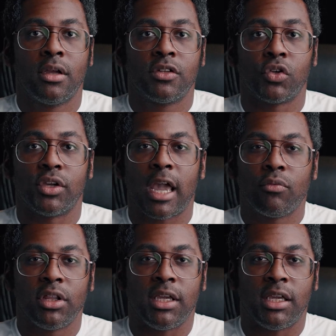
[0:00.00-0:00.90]
So you
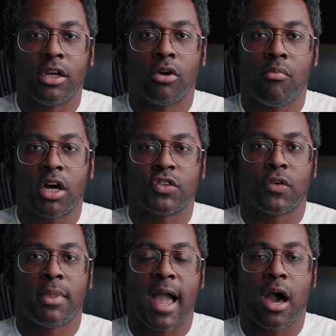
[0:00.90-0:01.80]
can't really hear much
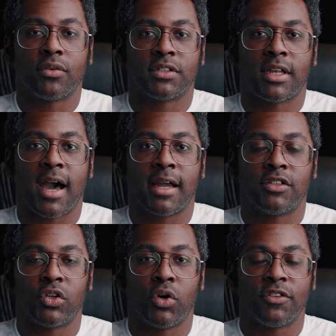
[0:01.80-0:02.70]
from the
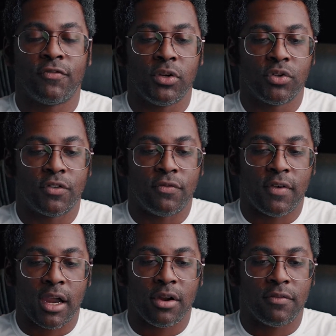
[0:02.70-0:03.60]
outside, so it feels
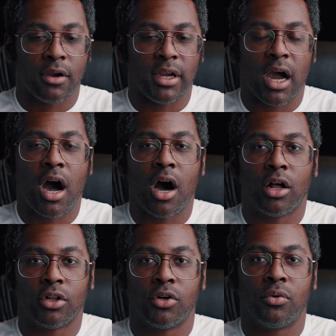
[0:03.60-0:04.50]
very, very
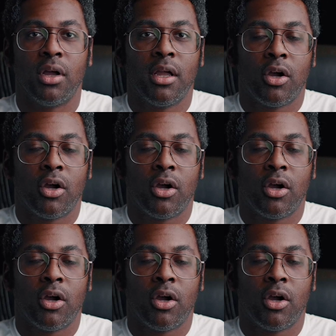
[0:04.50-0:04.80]
hollow.